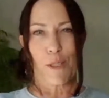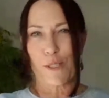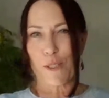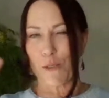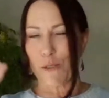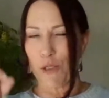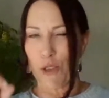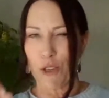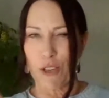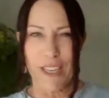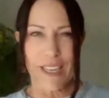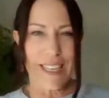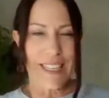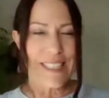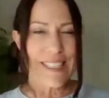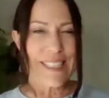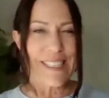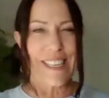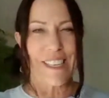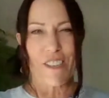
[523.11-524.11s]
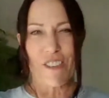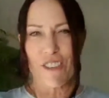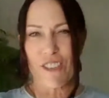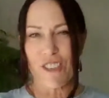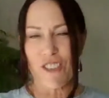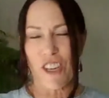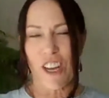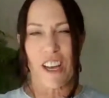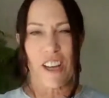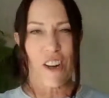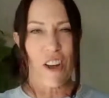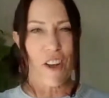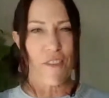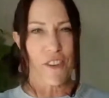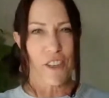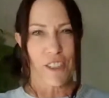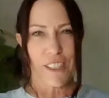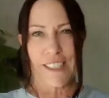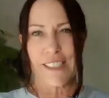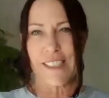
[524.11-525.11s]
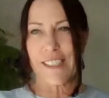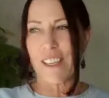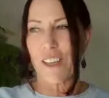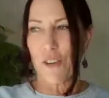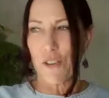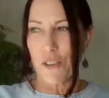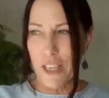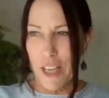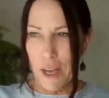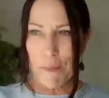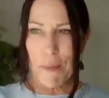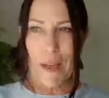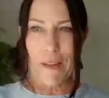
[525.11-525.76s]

So you can continue to check it off your list and go, yep,